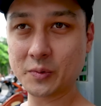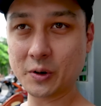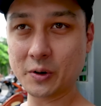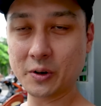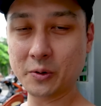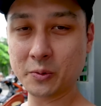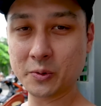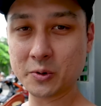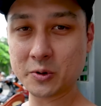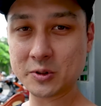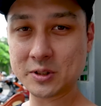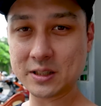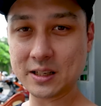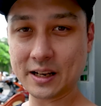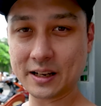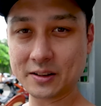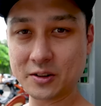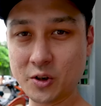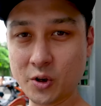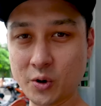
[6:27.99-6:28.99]
There was
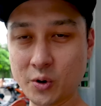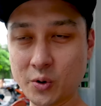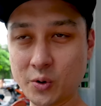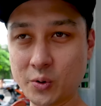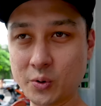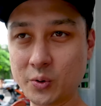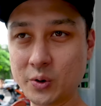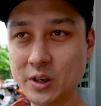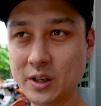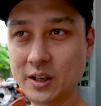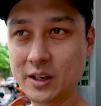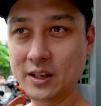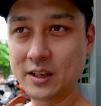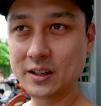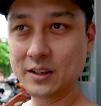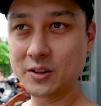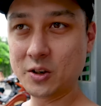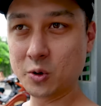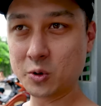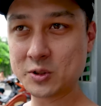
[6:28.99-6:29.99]
like no
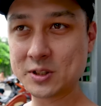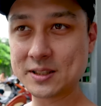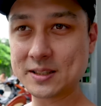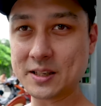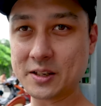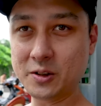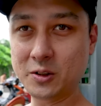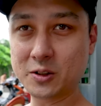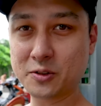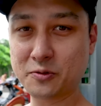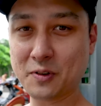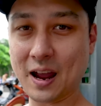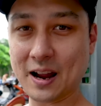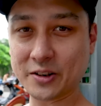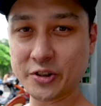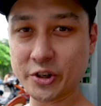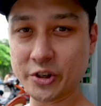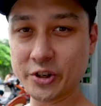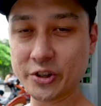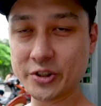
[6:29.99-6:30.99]
sealed
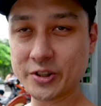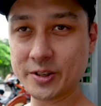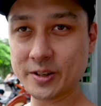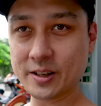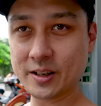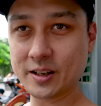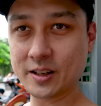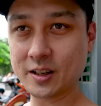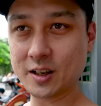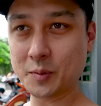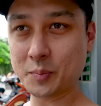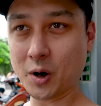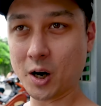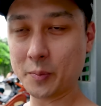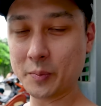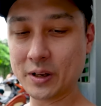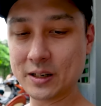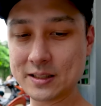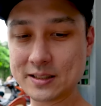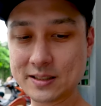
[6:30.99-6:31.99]
factor to the
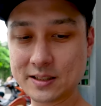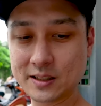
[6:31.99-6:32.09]
apartment.